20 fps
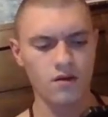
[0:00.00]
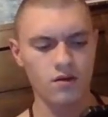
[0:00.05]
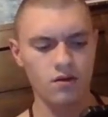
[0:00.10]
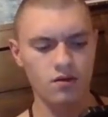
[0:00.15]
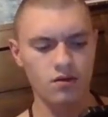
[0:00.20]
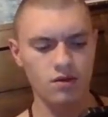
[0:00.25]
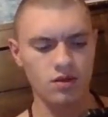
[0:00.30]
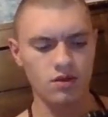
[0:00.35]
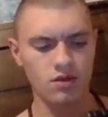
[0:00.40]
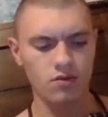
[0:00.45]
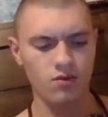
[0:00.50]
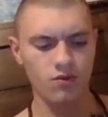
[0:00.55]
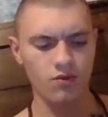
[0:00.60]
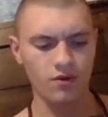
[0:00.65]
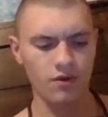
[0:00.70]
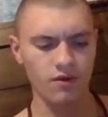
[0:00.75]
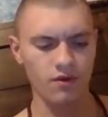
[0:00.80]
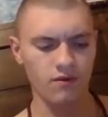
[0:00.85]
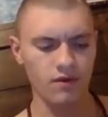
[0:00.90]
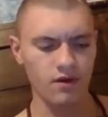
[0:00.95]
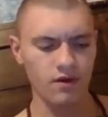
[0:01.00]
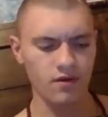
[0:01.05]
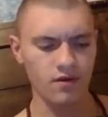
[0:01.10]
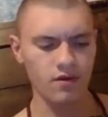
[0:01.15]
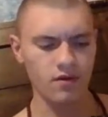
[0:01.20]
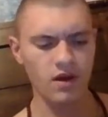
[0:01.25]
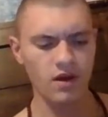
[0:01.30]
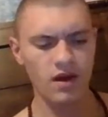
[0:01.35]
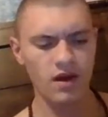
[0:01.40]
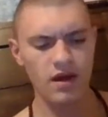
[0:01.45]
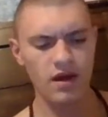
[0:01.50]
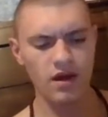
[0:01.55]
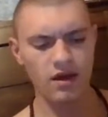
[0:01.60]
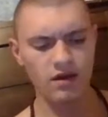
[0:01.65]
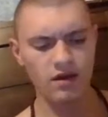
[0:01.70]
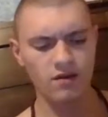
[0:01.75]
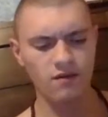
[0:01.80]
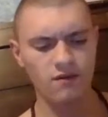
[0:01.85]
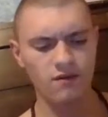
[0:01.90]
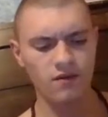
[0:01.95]
Story of that. A
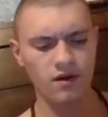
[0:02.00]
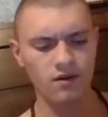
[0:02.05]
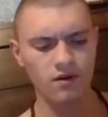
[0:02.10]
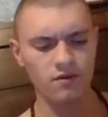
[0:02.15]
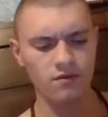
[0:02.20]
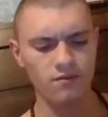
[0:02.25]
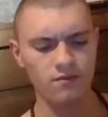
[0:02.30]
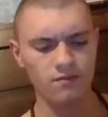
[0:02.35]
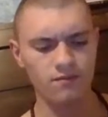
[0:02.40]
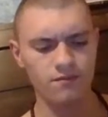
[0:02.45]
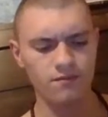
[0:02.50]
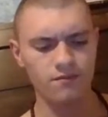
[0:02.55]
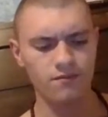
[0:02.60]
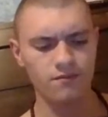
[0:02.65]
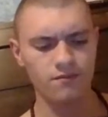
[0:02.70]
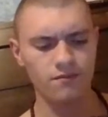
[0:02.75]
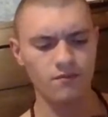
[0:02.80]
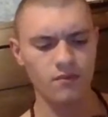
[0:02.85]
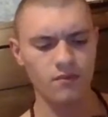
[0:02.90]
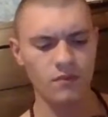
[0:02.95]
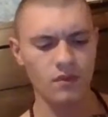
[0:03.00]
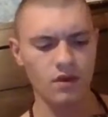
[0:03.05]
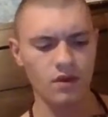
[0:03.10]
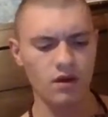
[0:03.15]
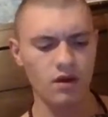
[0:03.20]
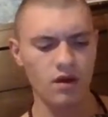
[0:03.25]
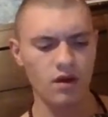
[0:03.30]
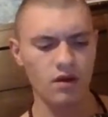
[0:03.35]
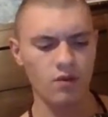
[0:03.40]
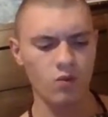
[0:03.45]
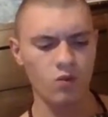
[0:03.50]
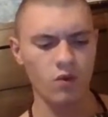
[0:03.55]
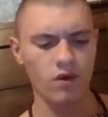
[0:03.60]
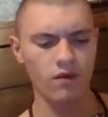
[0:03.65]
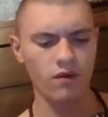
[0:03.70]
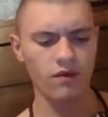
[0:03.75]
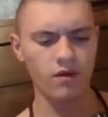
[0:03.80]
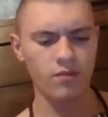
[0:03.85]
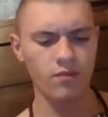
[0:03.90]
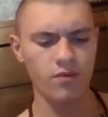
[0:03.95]
devout and
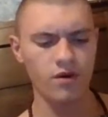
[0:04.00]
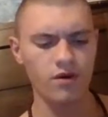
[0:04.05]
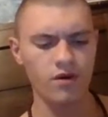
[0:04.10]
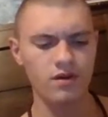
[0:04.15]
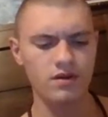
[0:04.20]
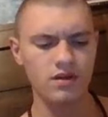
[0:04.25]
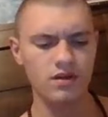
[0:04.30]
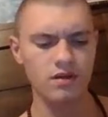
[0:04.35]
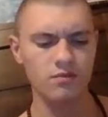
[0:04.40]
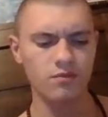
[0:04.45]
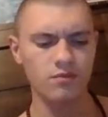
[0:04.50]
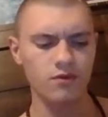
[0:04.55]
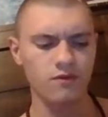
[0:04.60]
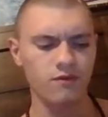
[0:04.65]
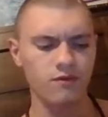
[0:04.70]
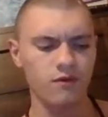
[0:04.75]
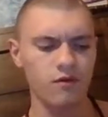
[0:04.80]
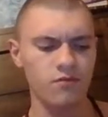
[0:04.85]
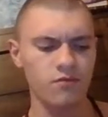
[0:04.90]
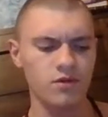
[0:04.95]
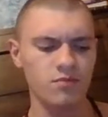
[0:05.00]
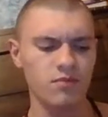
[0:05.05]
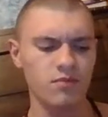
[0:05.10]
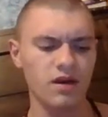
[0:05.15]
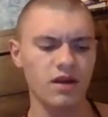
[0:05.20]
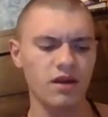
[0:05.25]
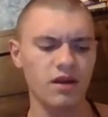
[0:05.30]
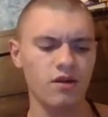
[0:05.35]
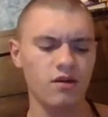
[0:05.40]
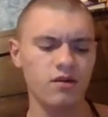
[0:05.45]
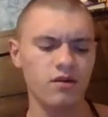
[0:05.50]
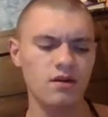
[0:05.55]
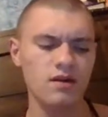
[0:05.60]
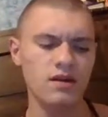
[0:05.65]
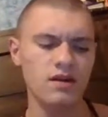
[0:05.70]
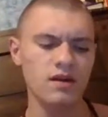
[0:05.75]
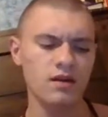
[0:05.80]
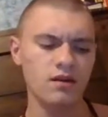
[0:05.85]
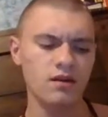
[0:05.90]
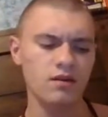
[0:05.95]
wealthy person performed many good
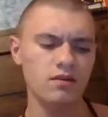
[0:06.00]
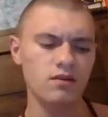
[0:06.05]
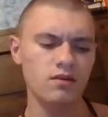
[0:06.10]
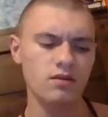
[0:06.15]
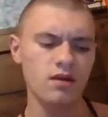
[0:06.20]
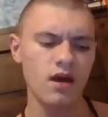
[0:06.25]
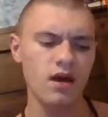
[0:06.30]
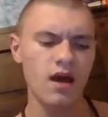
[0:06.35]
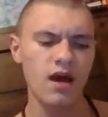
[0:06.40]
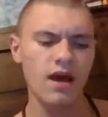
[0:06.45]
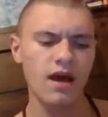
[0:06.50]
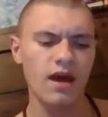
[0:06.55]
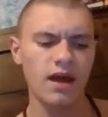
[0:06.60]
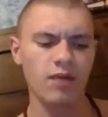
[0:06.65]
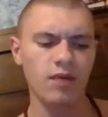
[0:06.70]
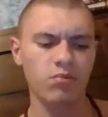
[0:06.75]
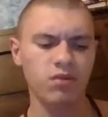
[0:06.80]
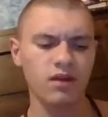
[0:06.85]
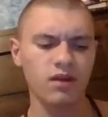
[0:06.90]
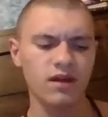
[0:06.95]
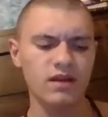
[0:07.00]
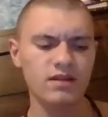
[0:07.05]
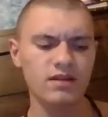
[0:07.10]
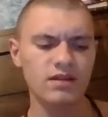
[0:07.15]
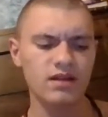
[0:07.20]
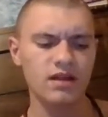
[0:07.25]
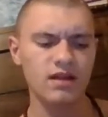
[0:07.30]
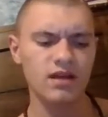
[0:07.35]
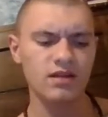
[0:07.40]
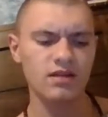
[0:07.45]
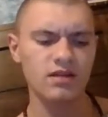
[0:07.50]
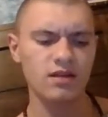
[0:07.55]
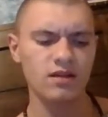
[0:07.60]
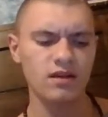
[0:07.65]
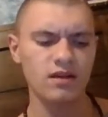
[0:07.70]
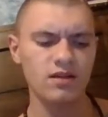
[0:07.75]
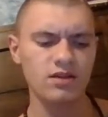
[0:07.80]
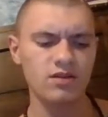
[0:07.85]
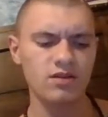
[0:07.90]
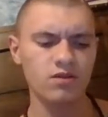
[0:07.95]
deeds. A place in a
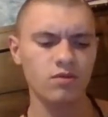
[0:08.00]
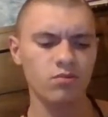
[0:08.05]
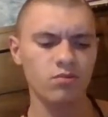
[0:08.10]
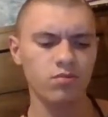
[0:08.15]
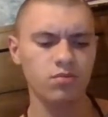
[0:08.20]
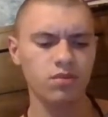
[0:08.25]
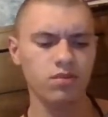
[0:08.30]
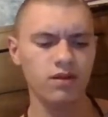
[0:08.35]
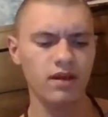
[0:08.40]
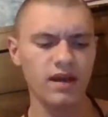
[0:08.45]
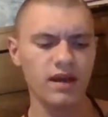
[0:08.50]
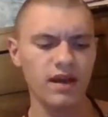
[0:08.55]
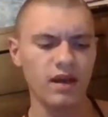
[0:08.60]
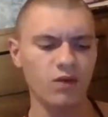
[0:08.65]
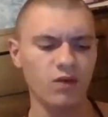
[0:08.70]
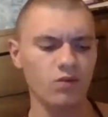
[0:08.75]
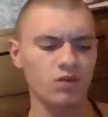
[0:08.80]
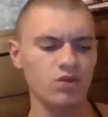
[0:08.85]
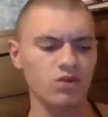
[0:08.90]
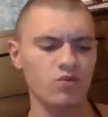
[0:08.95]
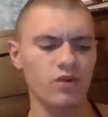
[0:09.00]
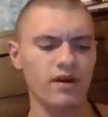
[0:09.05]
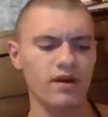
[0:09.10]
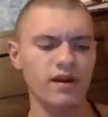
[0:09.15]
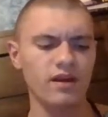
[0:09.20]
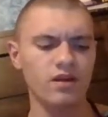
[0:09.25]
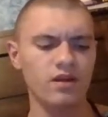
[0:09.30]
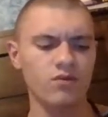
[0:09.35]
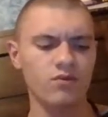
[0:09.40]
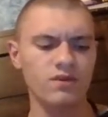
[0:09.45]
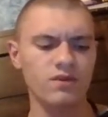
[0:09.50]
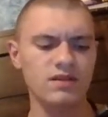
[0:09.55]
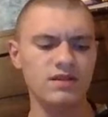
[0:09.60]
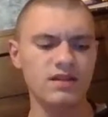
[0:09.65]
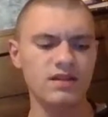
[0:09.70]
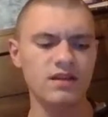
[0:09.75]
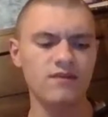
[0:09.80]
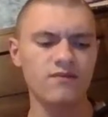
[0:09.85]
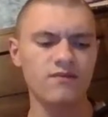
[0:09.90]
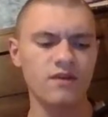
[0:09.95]
celestial plane was ready to
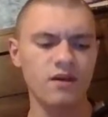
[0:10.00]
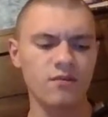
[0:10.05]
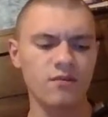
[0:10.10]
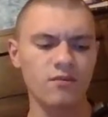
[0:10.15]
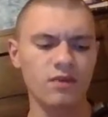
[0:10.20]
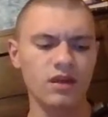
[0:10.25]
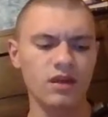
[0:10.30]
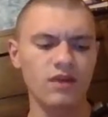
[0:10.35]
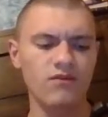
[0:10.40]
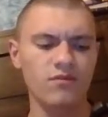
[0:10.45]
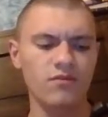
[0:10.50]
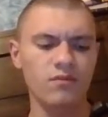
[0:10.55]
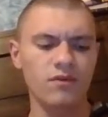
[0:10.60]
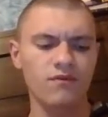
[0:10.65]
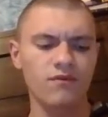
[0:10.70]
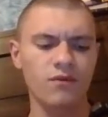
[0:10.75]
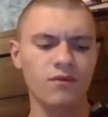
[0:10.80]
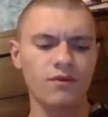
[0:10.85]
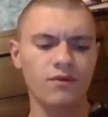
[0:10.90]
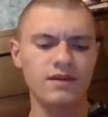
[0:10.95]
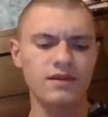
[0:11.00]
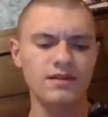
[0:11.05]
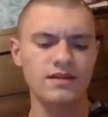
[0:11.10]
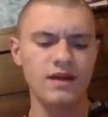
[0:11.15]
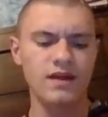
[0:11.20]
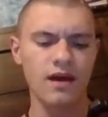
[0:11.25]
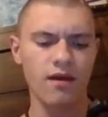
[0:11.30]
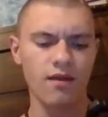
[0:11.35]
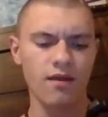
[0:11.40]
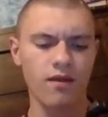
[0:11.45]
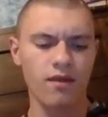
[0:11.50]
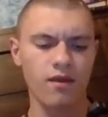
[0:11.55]
receive him even before his death.